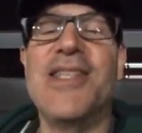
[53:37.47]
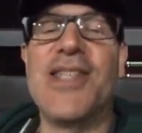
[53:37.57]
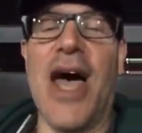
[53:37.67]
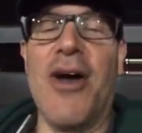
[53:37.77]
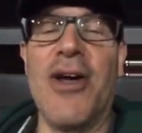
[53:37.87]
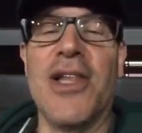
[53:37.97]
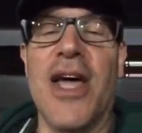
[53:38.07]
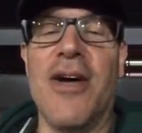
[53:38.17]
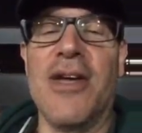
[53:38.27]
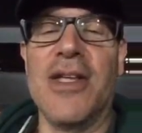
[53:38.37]
Sarah
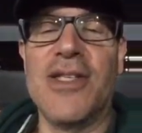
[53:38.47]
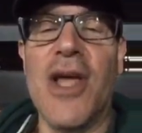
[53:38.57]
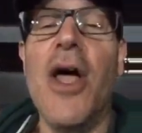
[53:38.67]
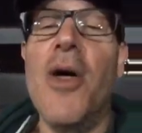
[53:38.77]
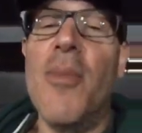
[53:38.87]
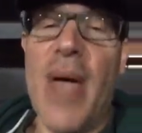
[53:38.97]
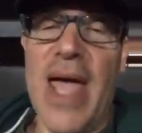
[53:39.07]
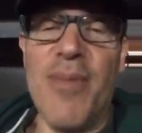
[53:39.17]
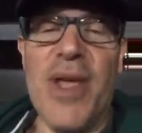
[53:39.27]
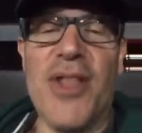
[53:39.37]
hilarious.
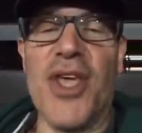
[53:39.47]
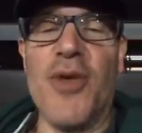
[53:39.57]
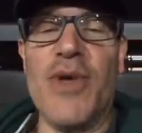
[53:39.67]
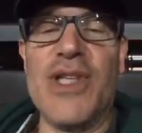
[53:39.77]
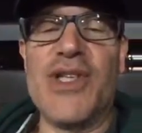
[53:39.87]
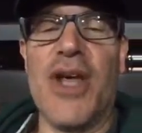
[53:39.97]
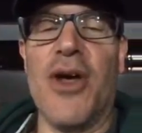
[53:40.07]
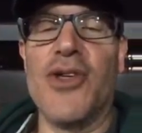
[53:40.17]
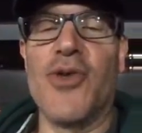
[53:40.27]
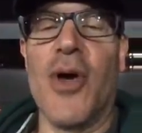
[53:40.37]
Maybe it did reset.
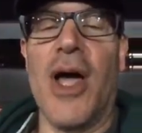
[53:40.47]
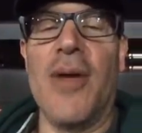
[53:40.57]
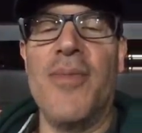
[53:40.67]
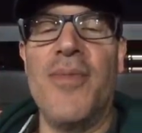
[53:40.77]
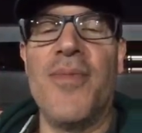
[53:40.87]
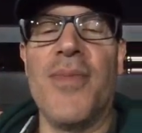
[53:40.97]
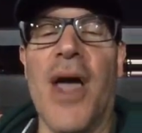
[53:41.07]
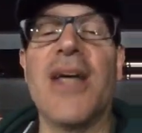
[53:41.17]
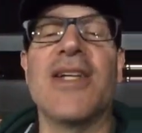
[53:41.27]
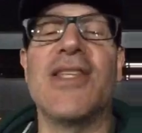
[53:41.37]
I'll try.
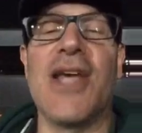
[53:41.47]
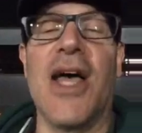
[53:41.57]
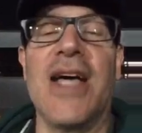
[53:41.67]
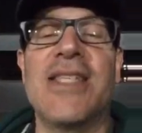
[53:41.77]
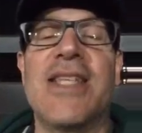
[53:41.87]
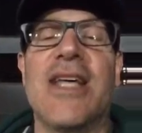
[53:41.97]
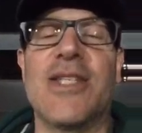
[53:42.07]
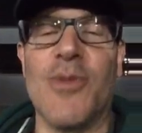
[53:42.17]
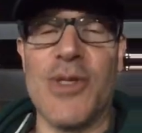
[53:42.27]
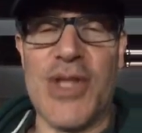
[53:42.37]
I could sell ice
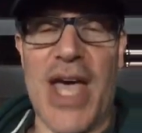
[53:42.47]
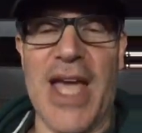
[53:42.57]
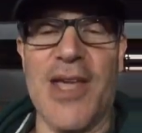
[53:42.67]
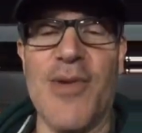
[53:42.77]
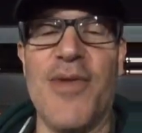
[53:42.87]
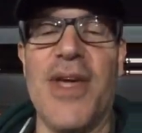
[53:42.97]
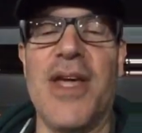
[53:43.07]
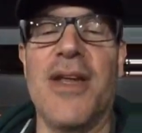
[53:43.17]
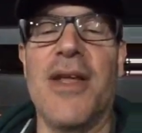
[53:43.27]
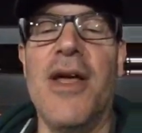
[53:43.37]
Eskimos. Thank you,
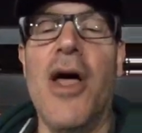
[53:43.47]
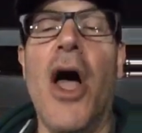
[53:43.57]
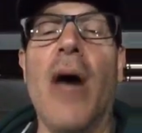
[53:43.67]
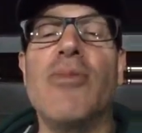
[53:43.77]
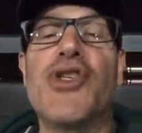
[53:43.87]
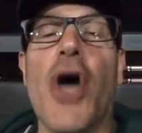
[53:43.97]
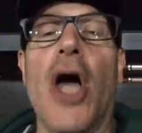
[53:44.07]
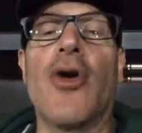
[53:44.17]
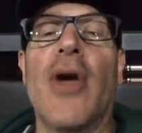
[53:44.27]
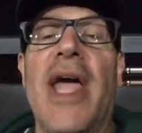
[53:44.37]
Vin. I'm a
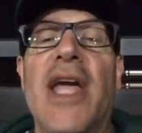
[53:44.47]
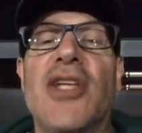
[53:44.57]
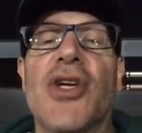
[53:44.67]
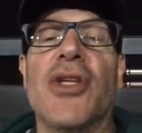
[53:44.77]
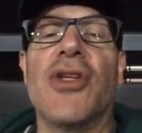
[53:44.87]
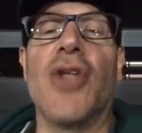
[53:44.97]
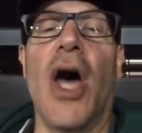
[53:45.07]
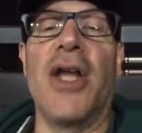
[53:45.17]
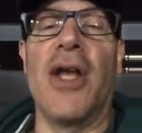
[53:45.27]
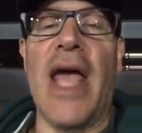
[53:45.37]
soccer agent,
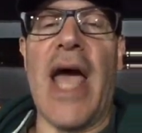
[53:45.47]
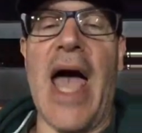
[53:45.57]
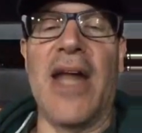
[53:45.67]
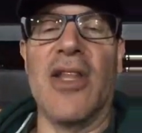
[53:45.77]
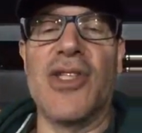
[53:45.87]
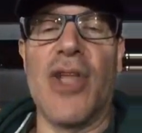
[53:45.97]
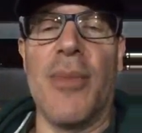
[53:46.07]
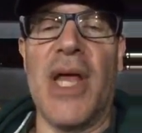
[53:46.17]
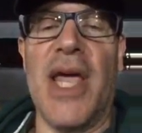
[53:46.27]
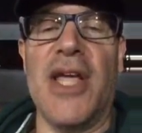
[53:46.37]
not an analyst.
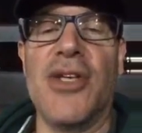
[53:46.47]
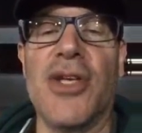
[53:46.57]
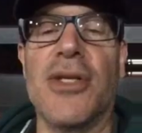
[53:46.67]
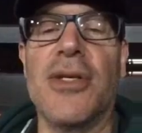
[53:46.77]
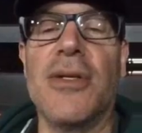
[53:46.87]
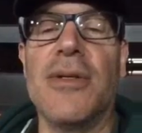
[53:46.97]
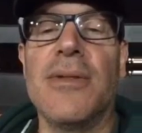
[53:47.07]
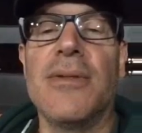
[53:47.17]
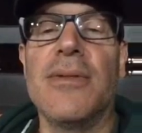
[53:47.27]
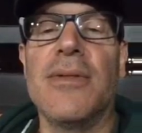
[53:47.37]
I'm an agent.
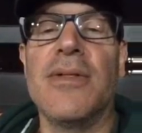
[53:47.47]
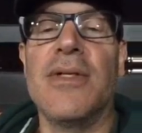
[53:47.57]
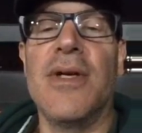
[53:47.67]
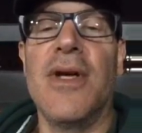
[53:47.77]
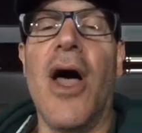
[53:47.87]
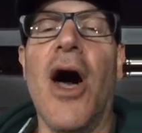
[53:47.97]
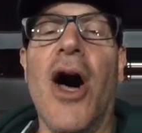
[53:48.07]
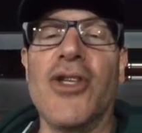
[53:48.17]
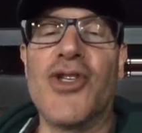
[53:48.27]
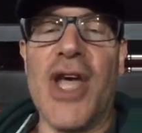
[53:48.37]

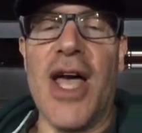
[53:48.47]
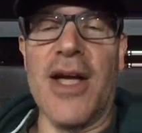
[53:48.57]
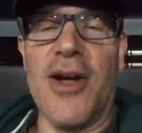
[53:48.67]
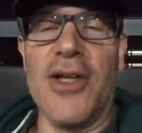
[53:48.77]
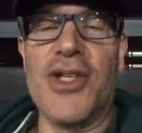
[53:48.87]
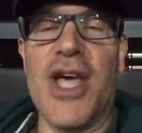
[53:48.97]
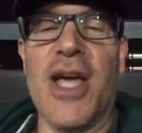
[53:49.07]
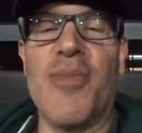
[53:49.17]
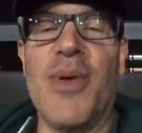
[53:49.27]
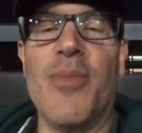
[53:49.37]
I'll check. I'll
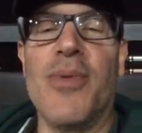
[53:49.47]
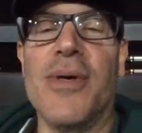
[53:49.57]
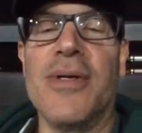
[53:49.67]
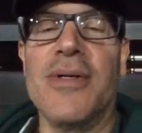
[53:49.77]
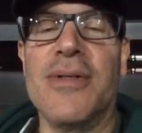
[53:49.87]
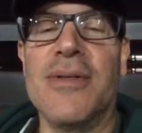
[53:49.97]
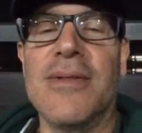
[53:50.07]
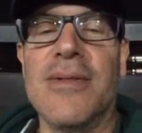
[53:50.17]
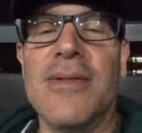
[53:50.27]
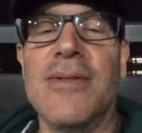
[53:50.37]
check people.
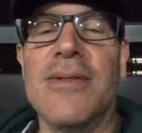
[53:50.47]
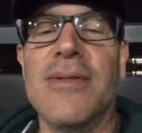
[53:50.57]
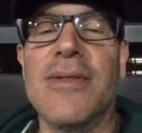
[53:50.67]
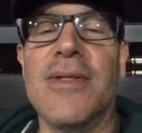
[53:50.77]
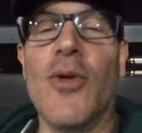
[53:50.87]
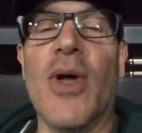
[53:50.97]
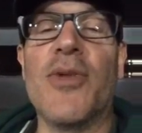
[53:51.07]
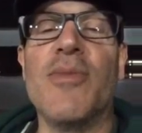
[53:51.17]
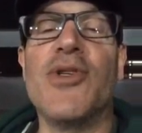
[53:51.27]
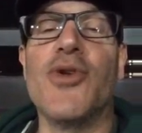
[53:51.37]
You went
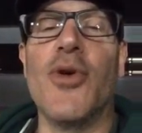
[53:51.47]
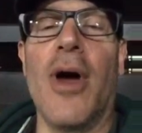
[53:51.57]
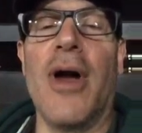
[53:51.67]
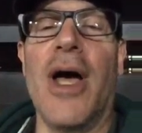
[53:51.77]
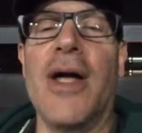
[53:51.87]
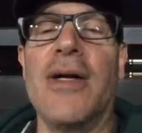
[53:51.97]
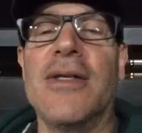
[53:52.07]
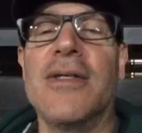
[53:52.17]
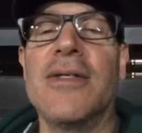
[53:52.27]
to Mizzou, all right.